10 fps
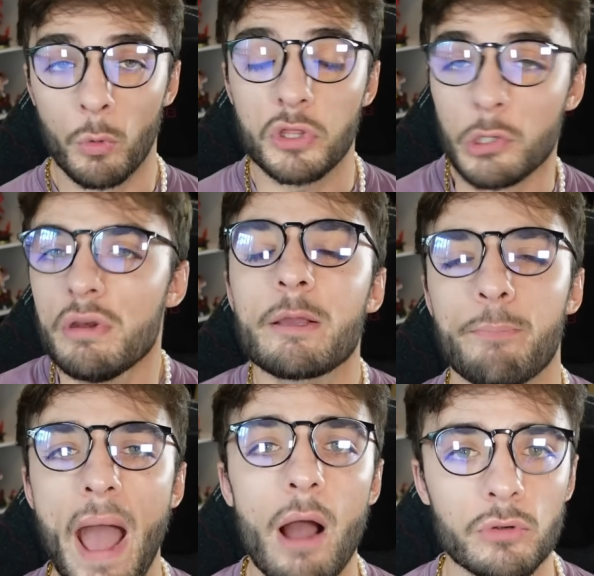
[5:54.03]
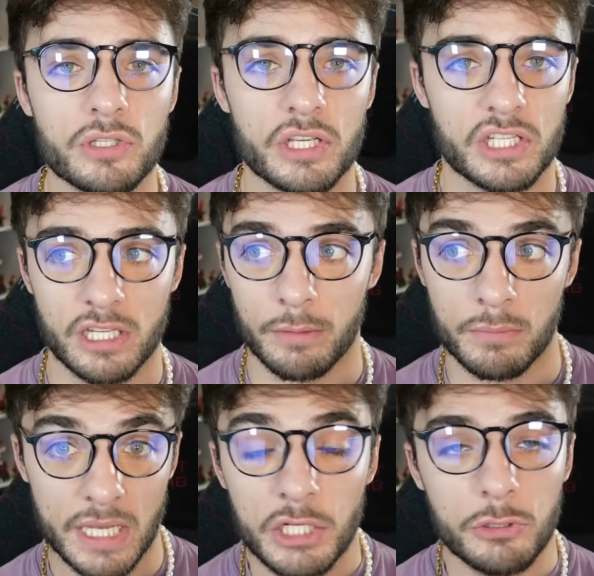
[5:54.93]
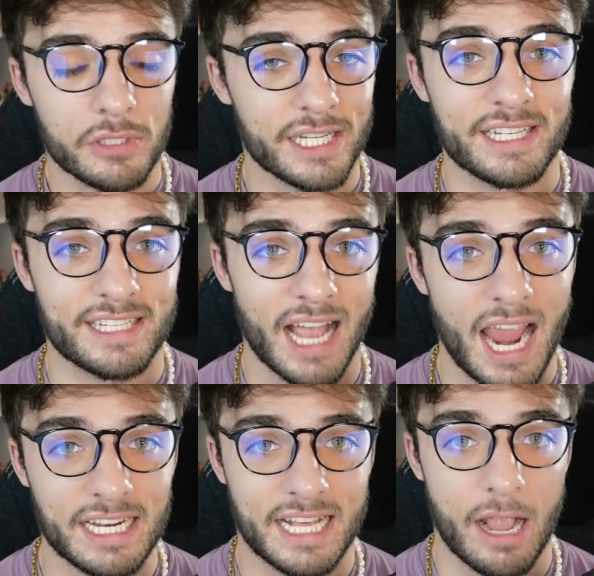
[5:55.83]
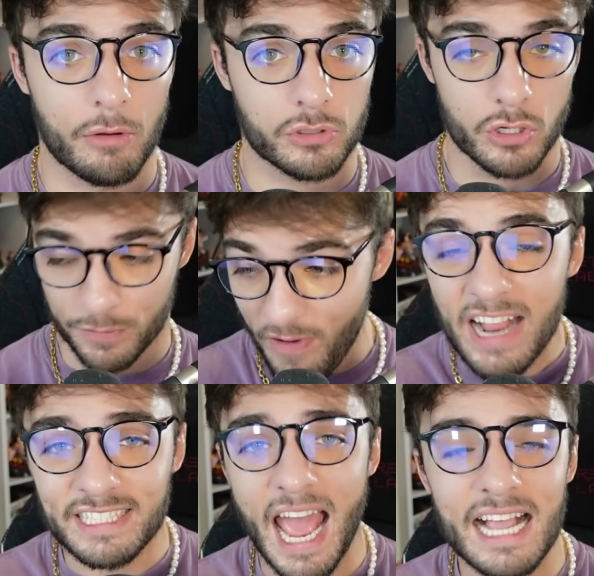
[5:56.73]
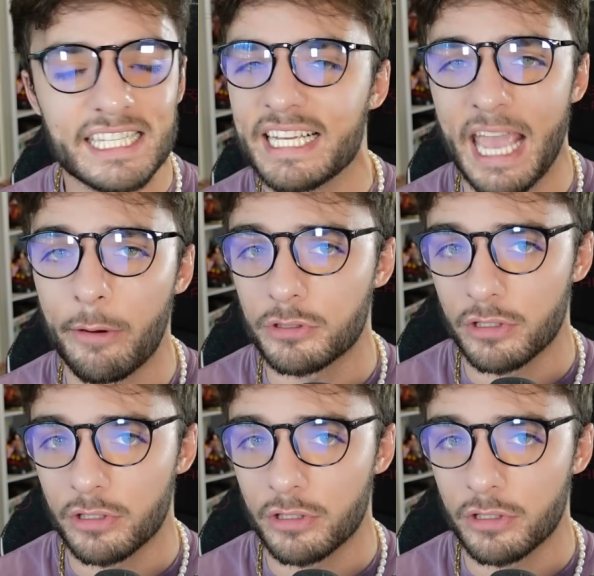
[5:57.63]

With unique power systems, interesting side characters, fantastic character